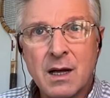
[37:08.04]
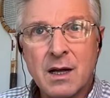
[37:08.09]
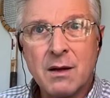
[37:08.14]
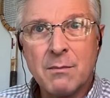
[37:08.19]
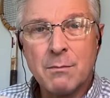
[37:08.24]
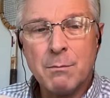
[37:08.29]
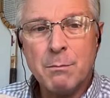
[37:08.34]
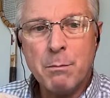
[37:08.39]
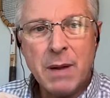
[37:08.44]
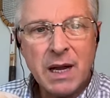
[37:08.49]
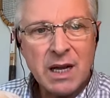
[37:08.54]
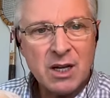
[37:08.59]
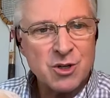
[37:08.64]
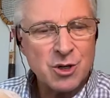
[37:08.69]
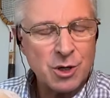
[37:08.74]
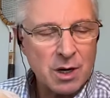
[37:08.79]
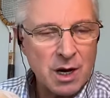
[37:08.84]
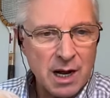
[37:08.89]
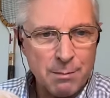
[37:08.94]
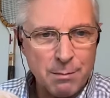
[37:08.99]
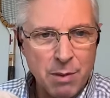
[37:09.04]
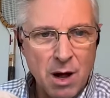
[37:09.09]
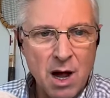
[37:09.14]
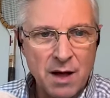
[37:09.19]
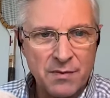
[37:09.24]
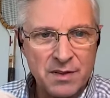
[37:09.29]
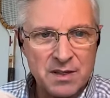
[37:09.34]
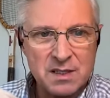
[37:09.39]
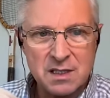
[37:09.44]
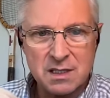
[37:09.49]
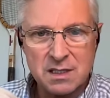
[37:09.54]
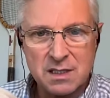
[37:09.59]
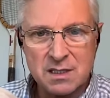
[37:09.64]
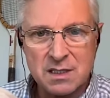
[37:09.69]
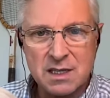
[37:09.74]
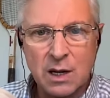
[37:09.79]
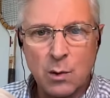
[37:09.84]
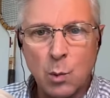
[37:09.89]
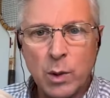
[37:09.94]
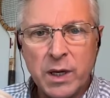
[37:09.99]
major hypotheses
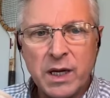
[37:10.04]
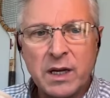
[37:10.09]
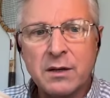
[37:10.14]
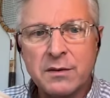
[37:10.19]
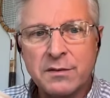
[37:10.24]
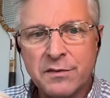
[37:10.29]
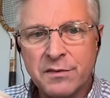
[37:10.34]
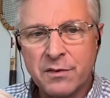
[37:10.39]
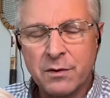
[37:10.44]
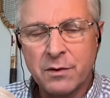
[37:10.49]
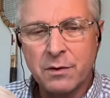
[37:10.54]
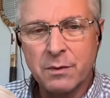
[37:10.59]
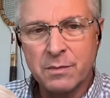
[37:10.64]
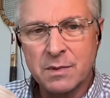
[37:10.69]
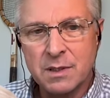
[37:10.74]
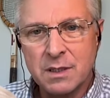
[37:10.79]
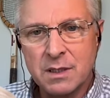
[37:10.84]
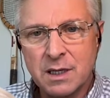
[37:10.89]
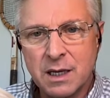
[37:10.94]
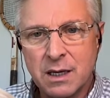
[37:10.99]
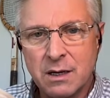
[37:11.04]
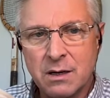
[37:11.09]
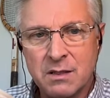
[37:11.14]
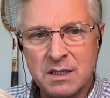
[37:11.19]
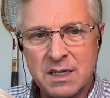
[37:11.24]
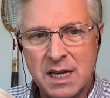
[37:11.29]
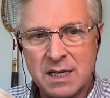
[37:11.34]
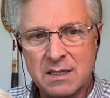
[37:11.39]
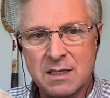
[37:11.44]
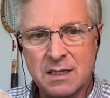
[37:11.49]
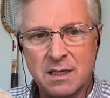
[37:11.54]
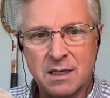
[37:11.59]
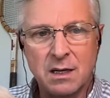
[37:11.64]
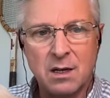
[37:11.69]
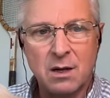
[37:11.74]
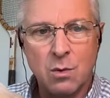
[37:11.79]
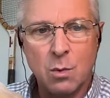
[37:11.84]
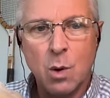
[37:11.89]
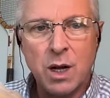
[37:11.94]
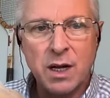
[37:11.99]
that we confirmed in our testing.
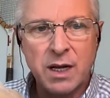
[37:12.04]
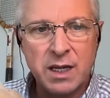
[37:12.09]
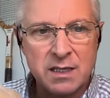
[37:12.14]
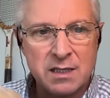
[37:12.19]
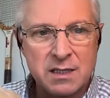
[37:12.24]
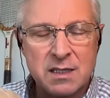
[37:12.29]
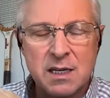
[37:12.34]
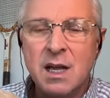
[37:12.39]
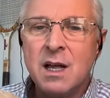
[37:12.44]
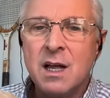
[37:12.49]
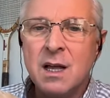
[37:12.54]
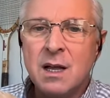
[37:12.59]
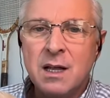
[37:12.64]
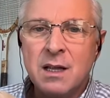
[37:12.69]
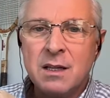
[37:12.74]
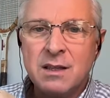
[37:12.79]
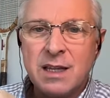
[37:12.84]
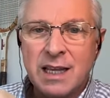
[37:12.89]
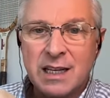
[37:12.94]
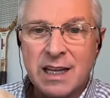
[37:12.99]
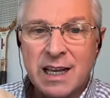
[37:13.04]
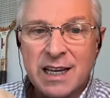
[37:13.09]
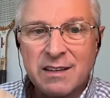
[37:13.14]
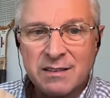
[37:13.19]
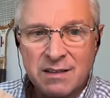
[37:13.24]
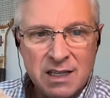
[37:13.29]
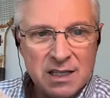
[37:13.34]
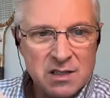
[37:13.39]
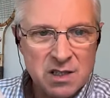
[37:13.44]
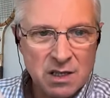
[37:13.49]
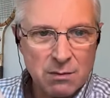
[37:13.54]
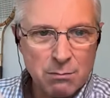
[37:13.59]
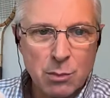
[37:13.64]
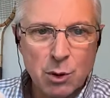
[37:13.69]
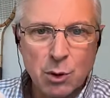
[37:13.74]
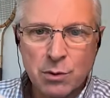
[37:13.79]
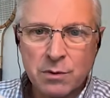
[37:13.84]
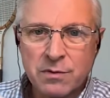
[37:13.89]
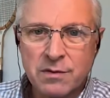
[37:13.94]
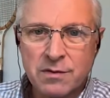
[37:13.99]
One is they like things that
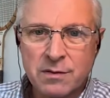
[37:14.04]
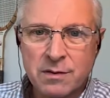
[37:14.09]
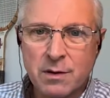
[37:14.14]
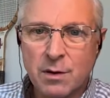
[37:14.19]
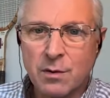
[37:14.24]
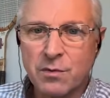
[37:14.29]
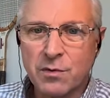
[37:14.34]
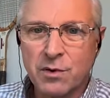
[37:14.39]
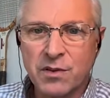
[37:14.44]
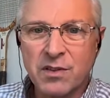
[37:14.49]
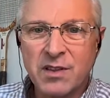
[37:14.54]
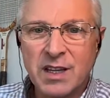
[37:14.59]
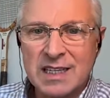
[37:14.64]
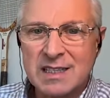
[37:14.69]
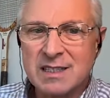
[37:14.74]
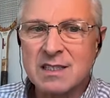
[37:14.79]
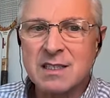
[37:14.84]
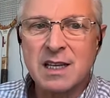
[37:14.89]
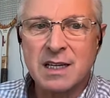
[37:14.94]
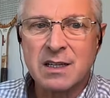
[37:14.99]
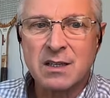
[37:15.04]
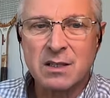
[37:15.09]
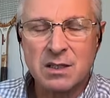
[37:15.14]
move over things that